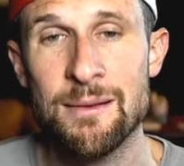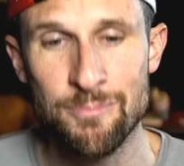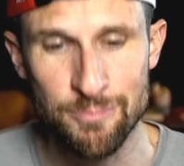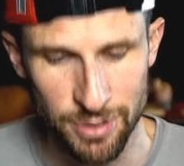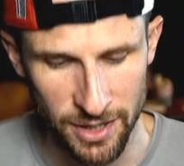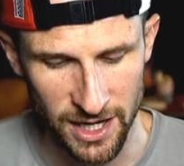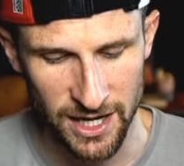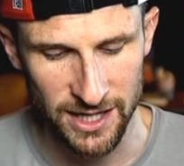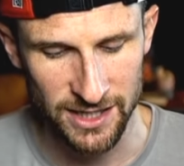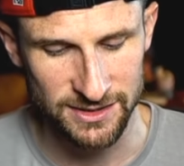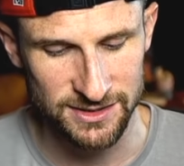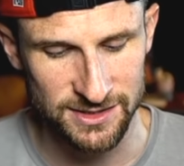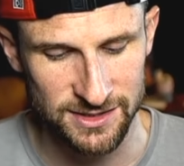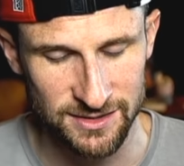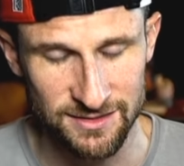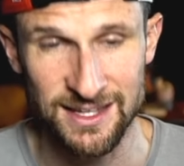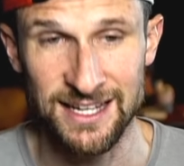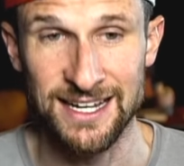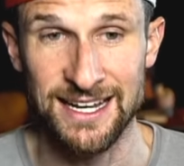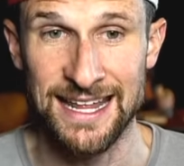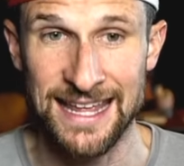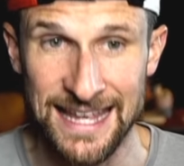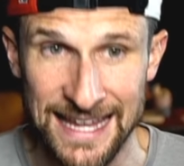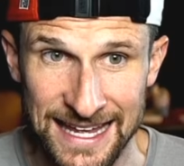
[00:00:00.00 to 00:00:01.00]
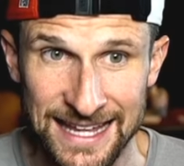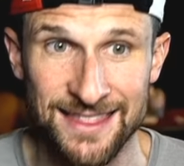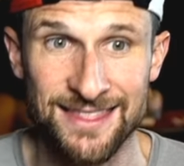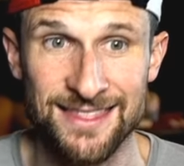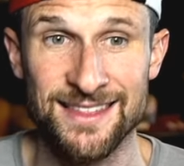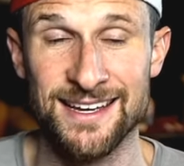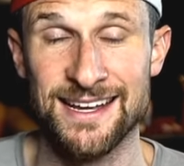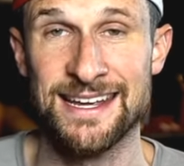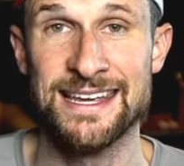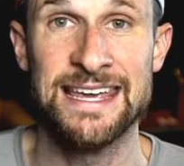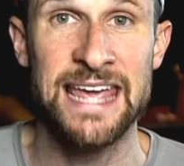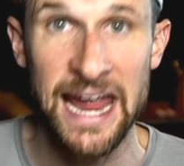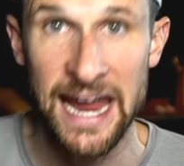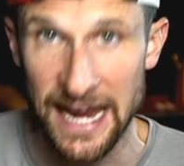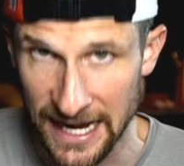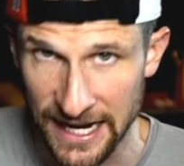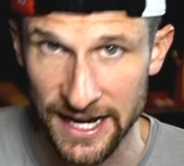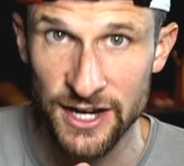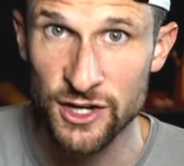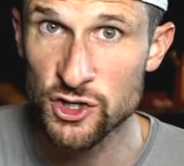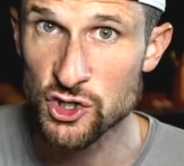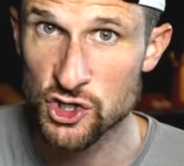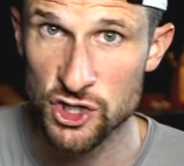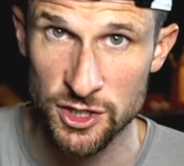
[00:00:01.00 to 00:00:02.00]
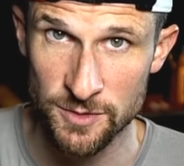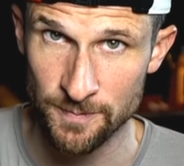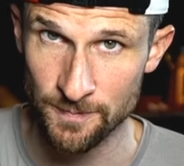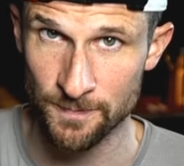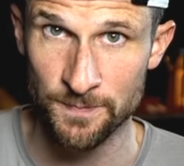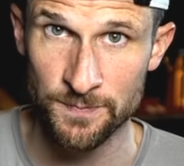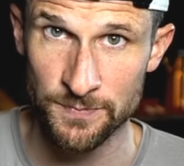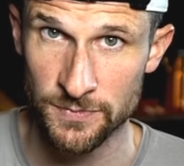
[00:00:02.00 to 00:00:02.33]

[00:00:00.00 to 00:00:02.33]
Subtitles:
putts that hit the cage,